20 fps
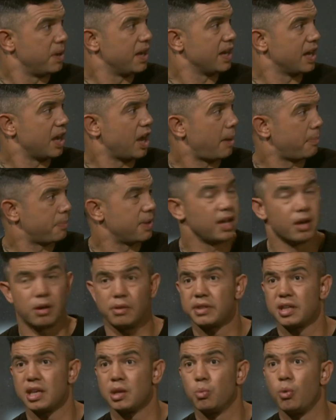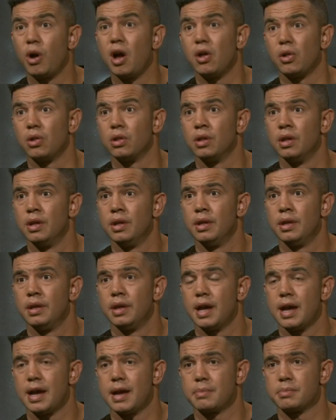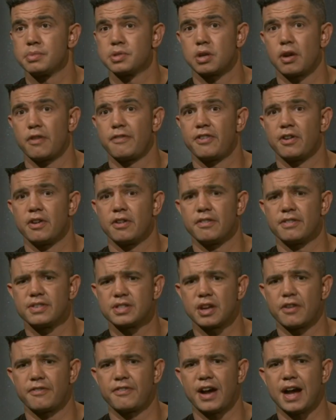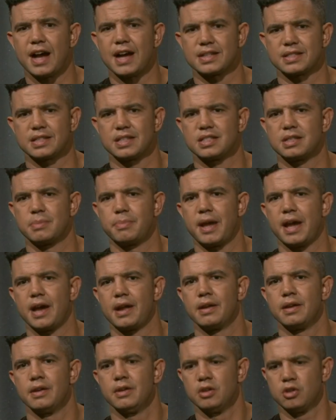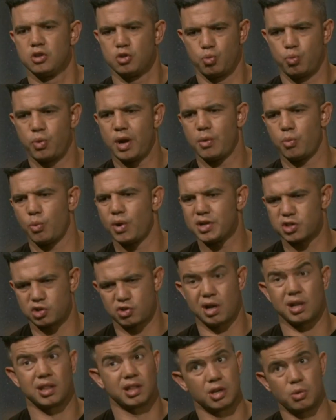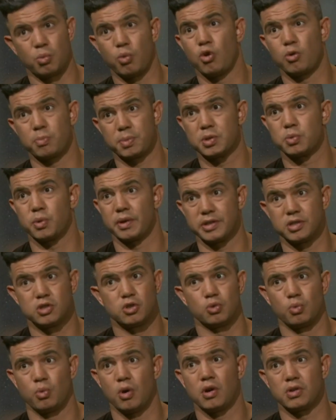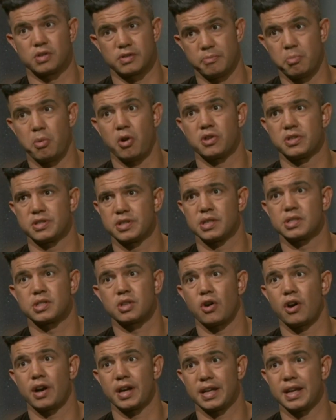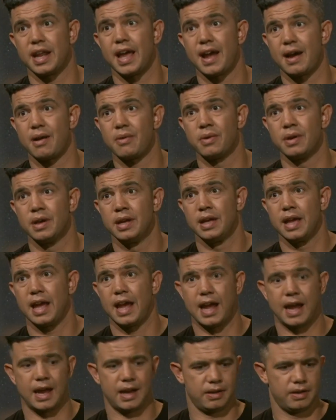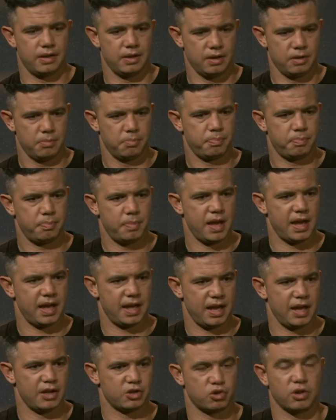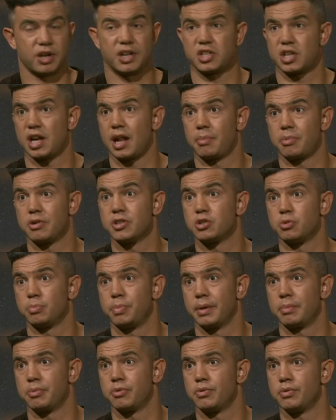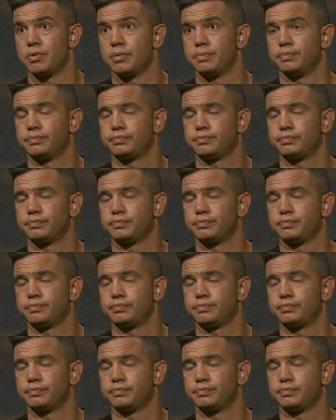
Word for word: been happy, healthy, and well. Mm. Um, so for so for us, it's about we're, we're, struggling to walk between the two worlds of modern society mm. now and uh, traditional Aboriginal people. Yeah, and,